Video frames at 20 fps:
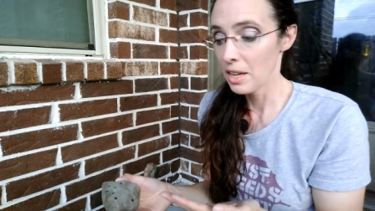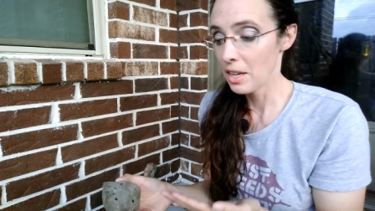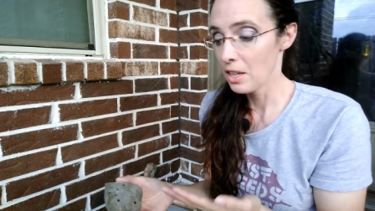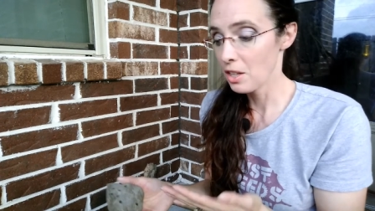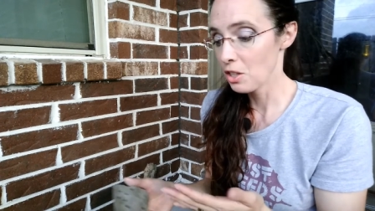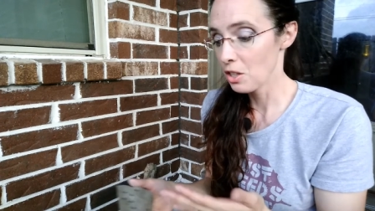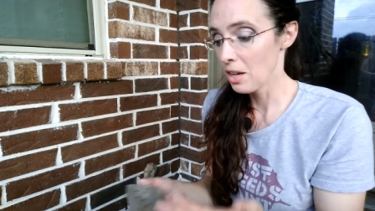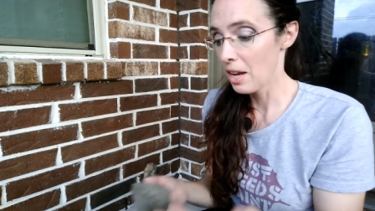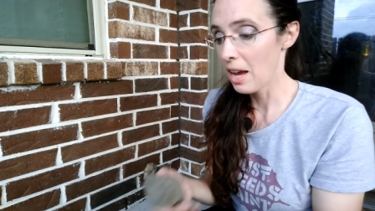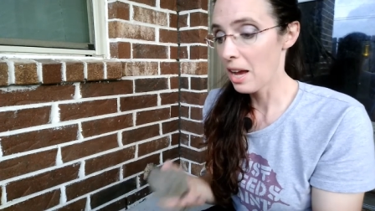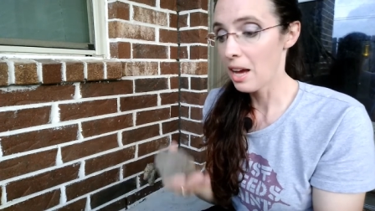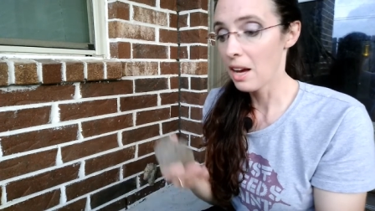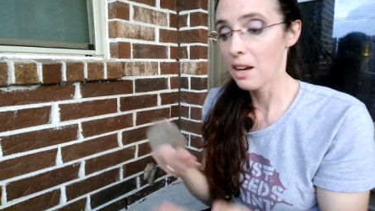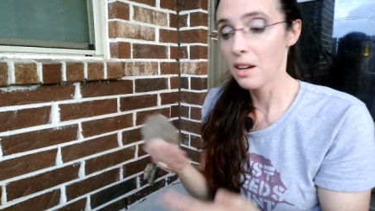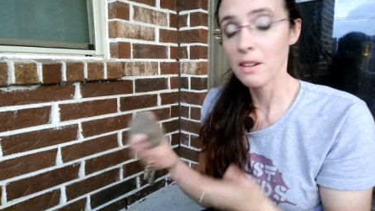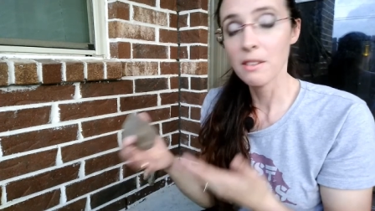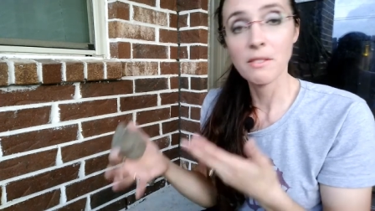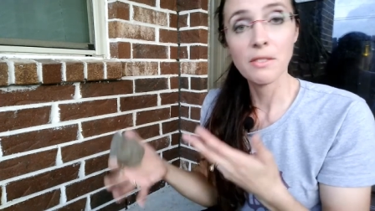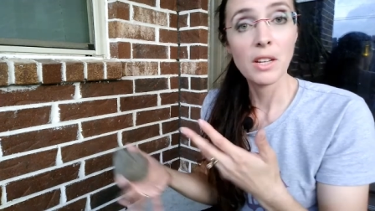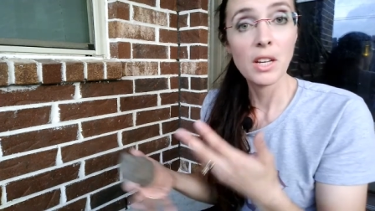It could
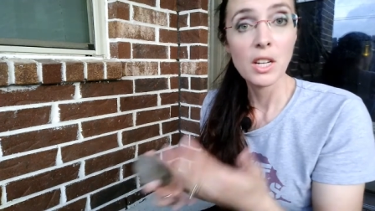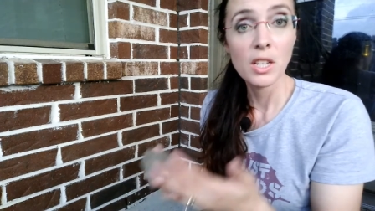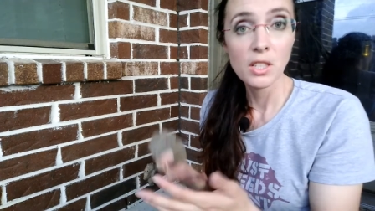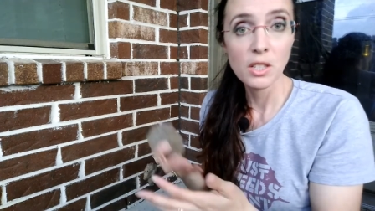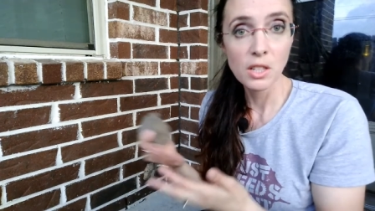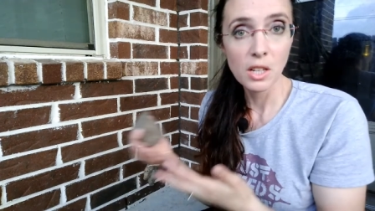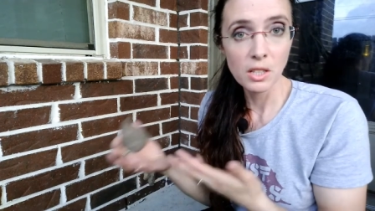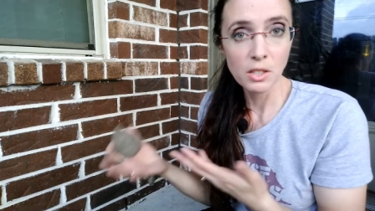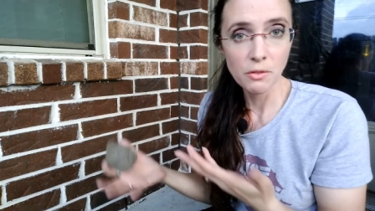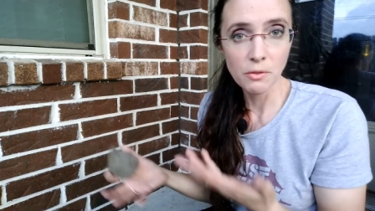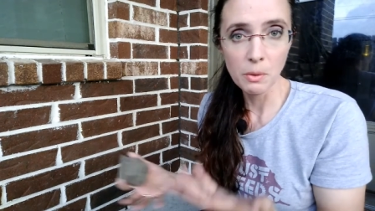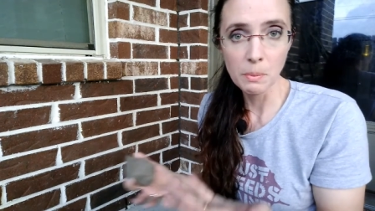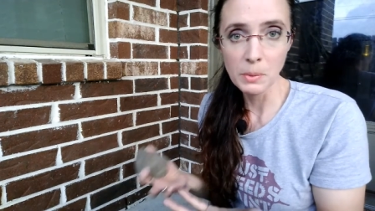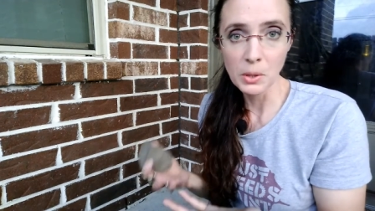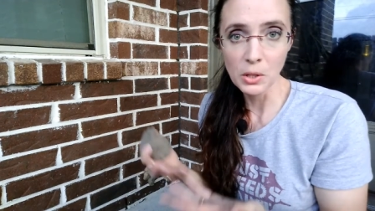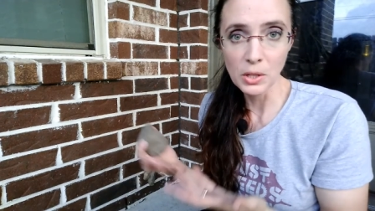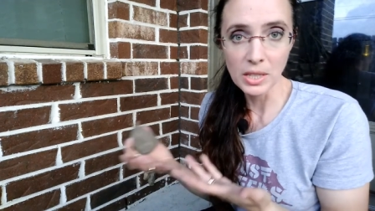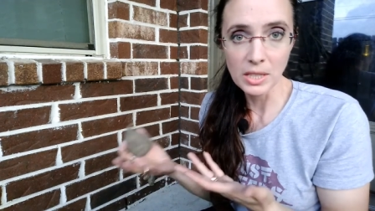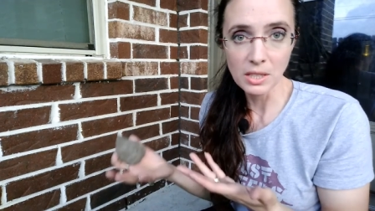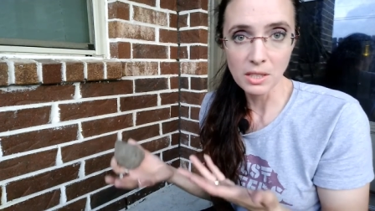have dust from
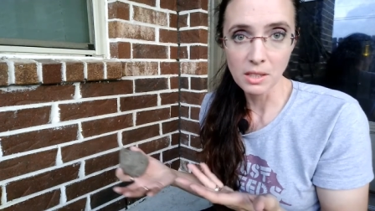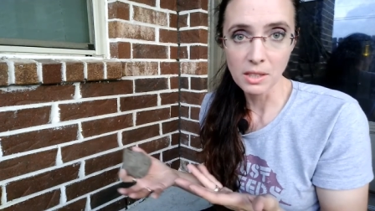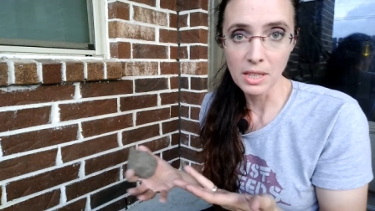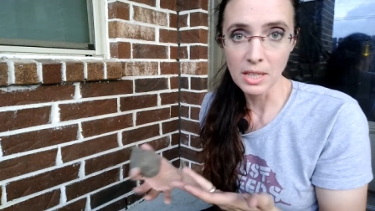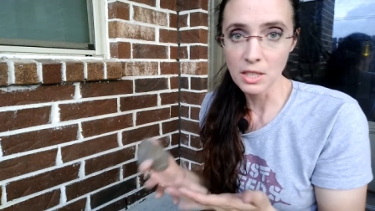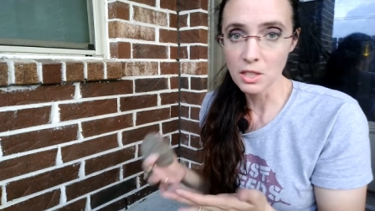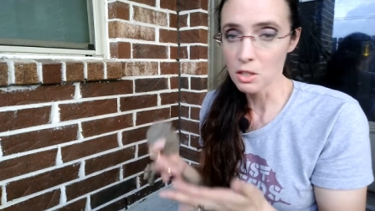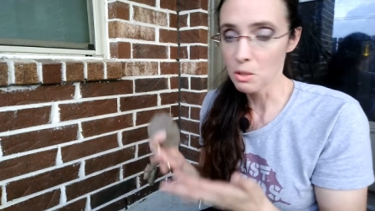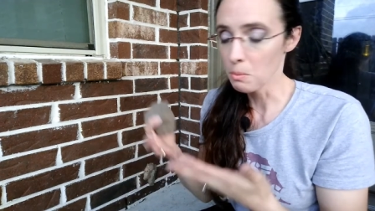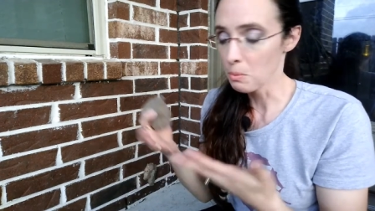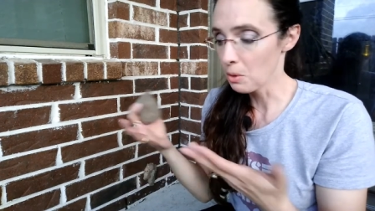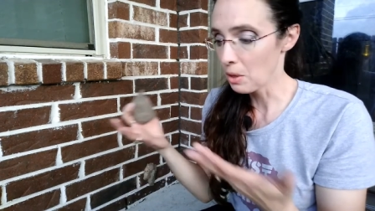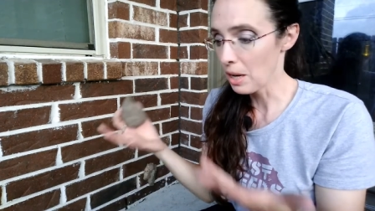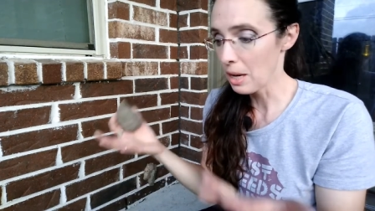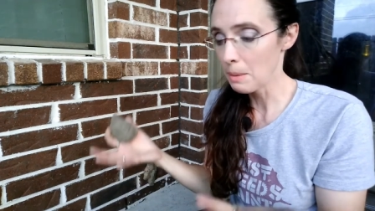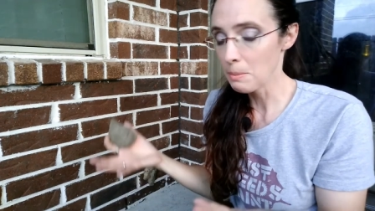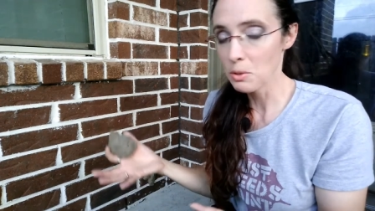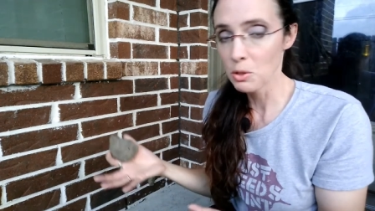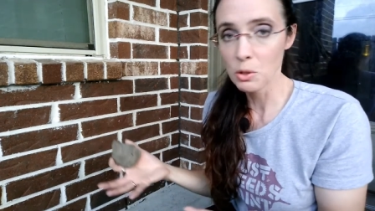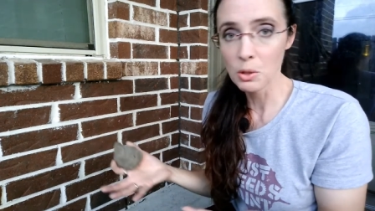your insulation.
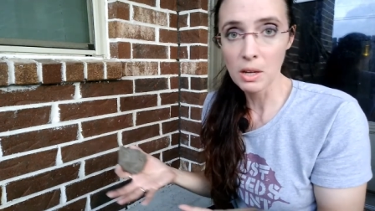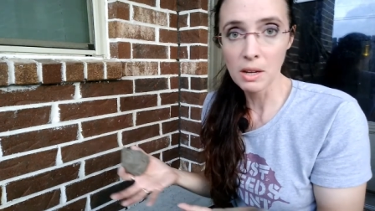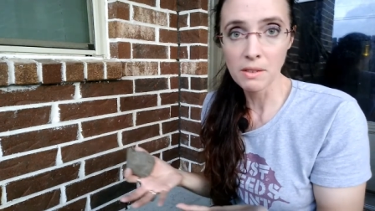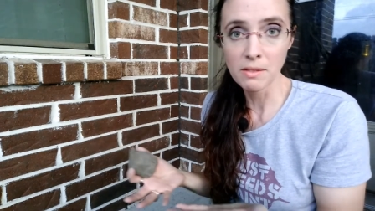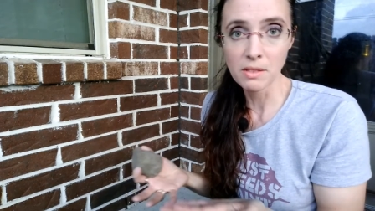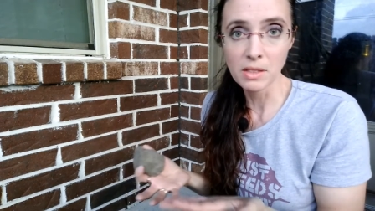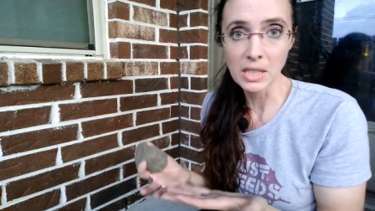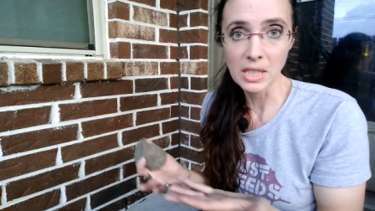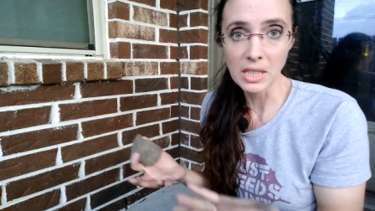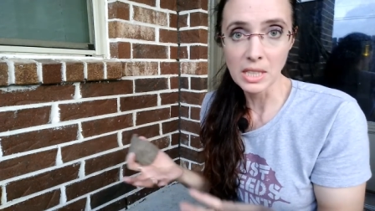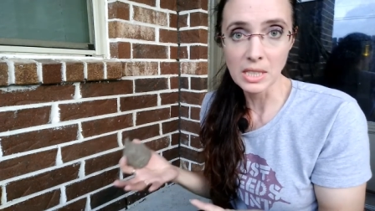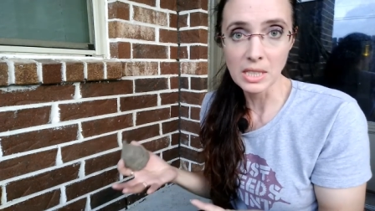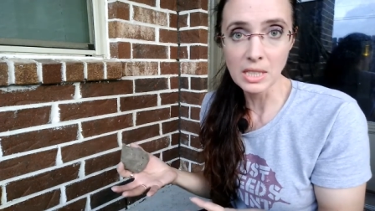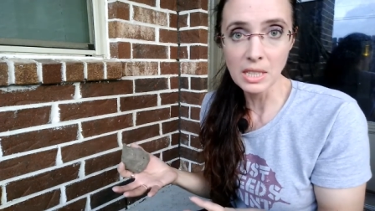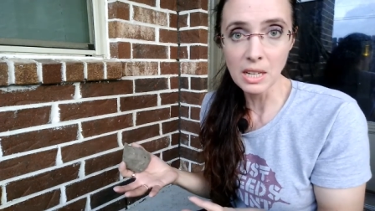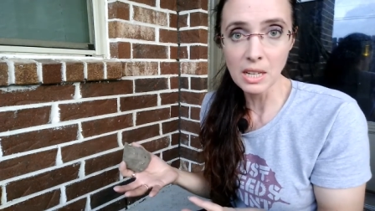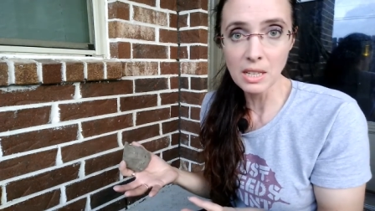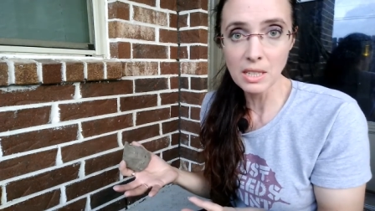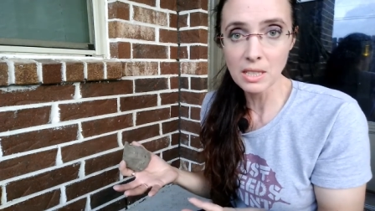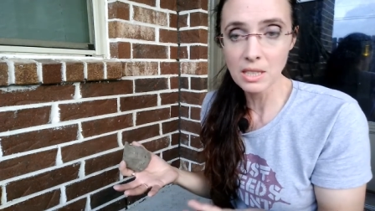Perhaps you have leaky
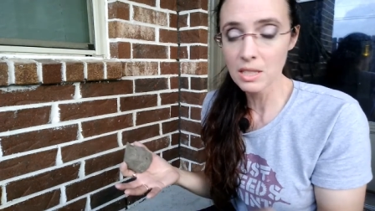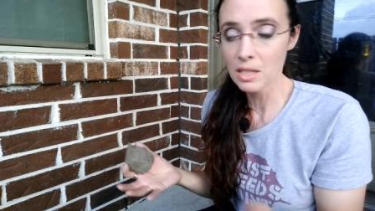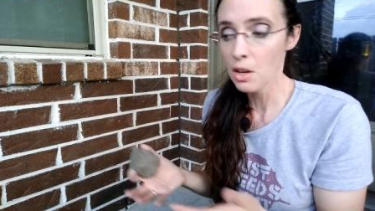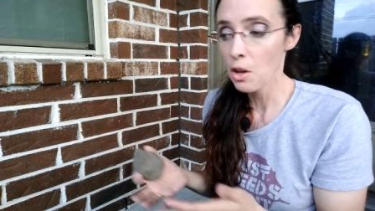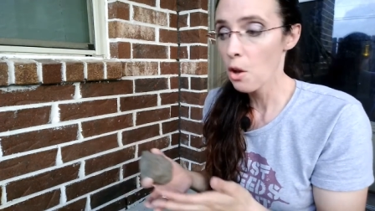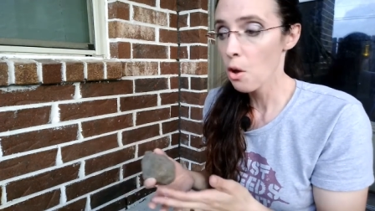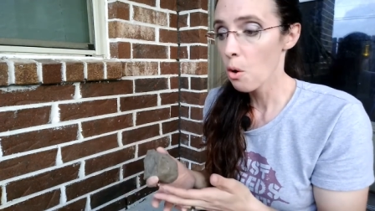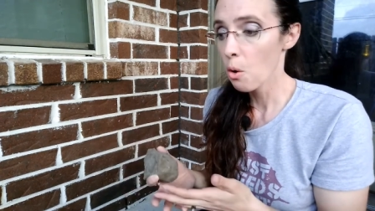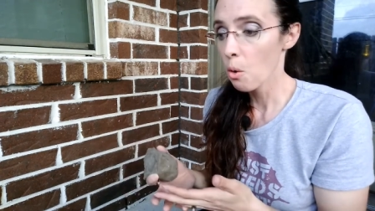ducts